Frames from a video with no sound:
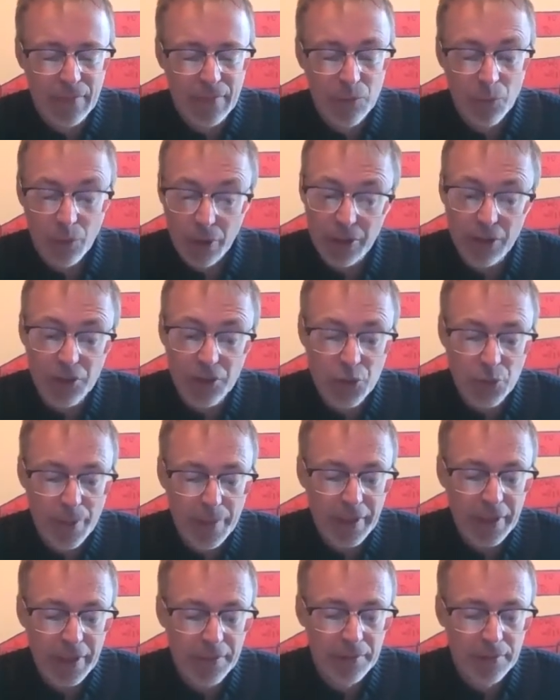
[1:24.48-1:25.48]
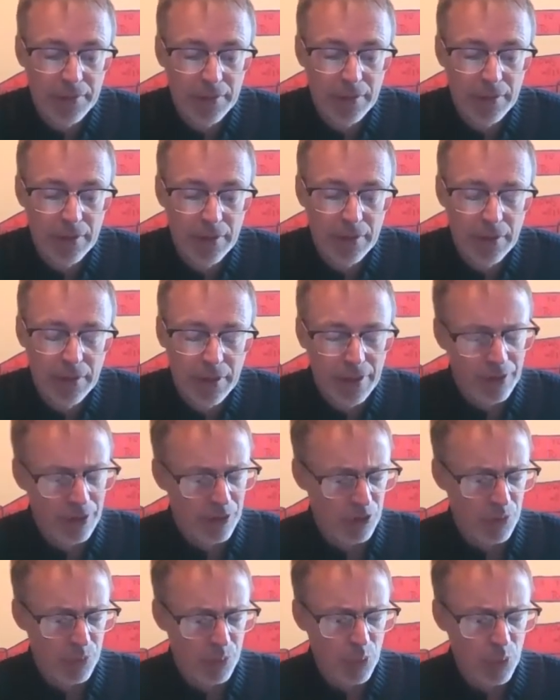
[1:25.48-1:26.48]
Want to go swimming?
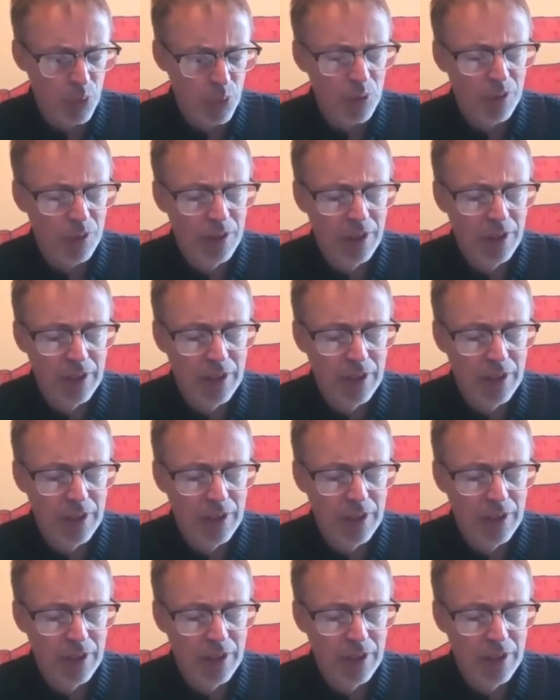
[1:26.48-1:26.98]
There's a pool?